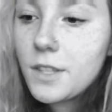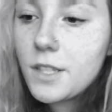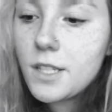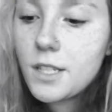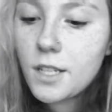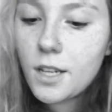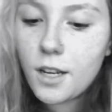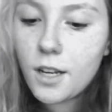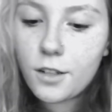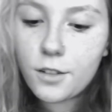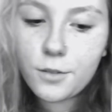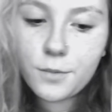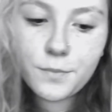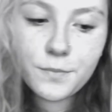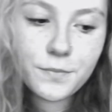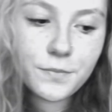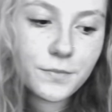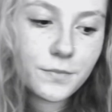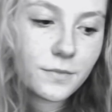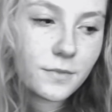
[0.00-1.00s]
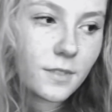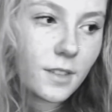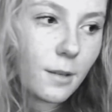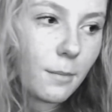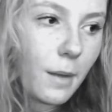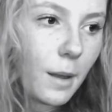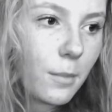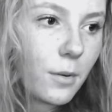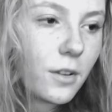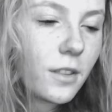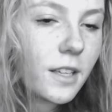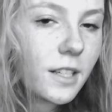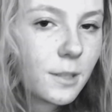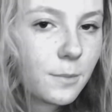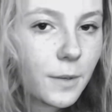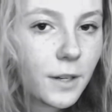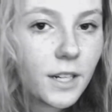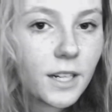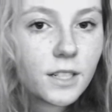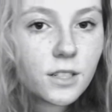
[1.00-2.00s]
So my birth
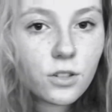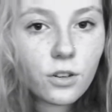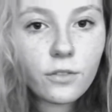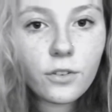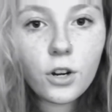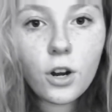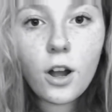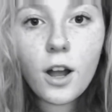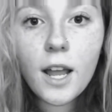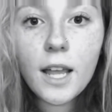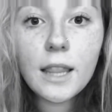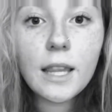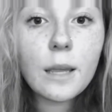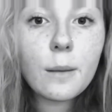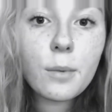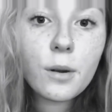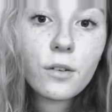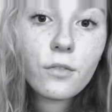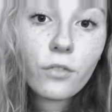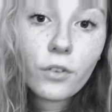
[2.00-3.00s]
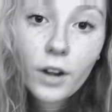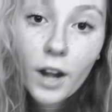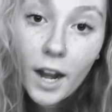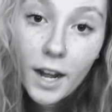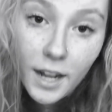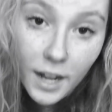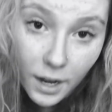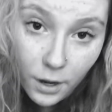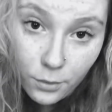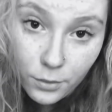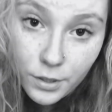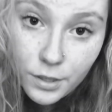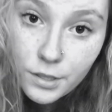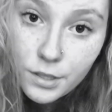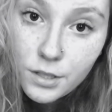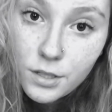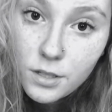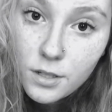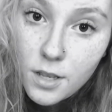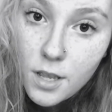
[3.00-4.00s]
experience overall, I labored for 9
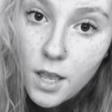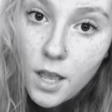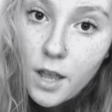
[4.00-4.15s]
hours.